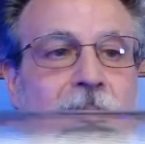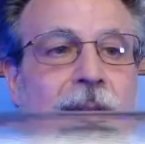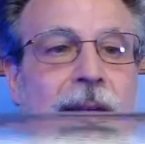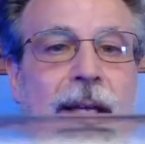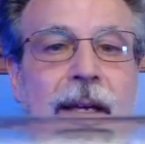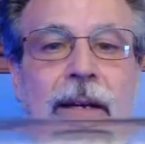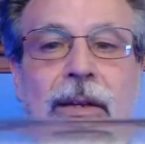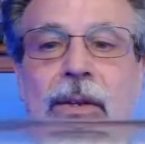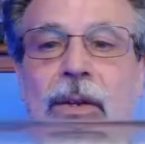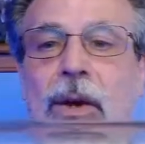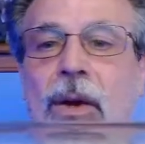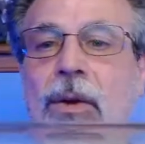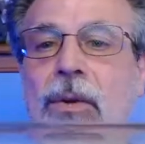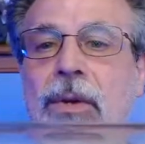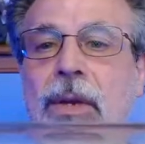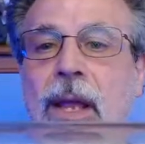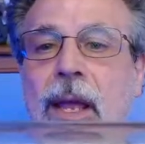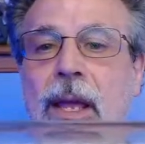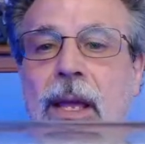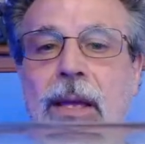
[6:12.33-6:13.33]
like a
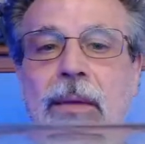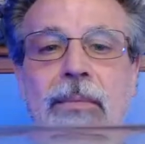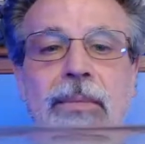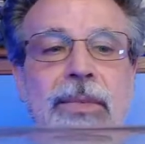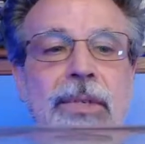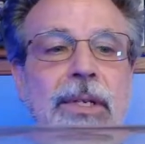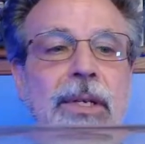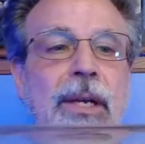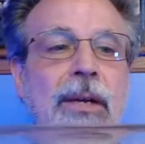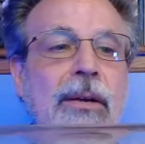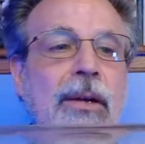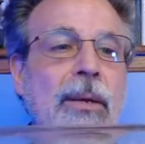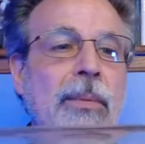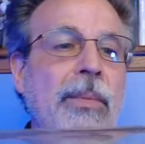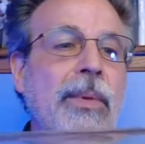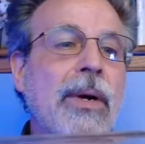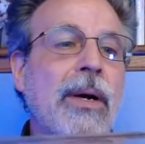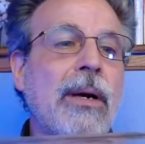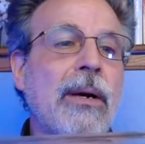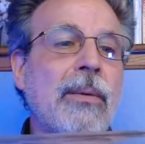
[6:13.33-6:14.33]
no-name
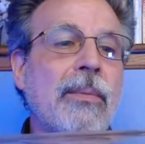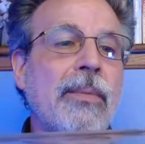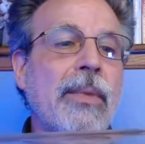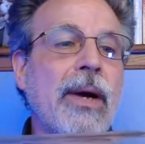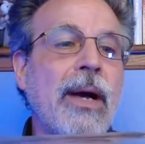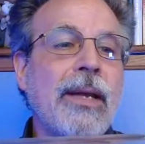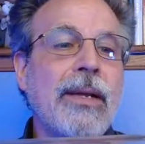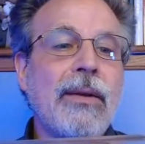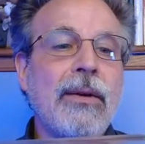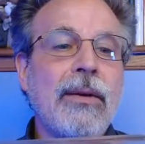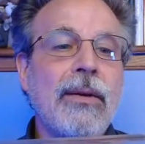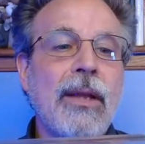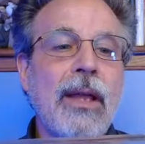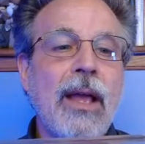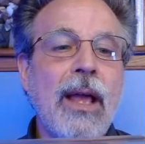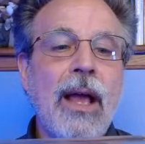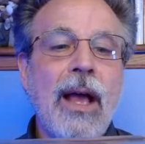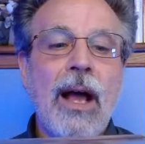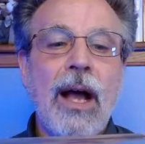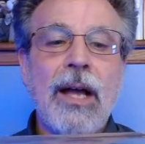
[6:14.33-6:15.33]
generic pump. I
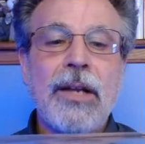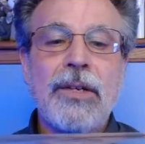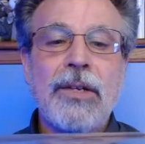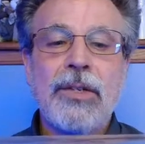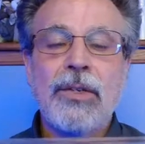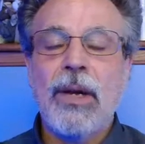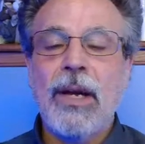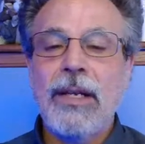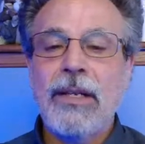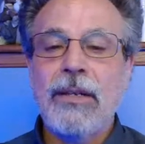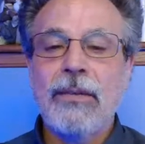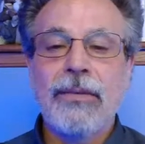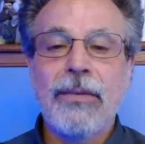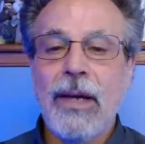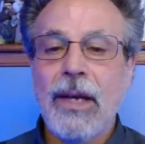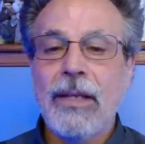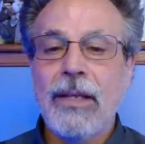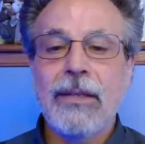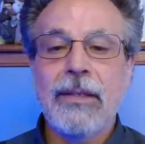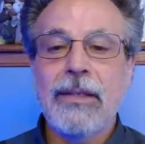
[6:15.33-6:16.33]
tried to
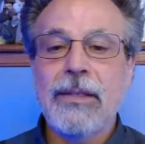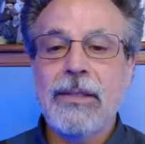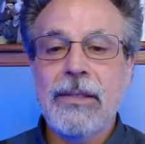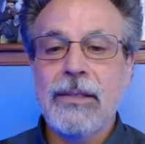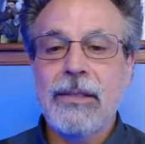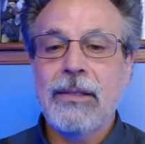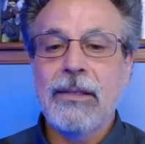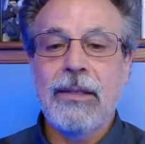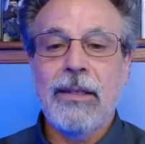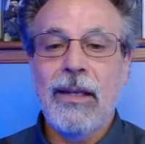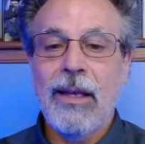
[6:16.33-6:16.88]
find this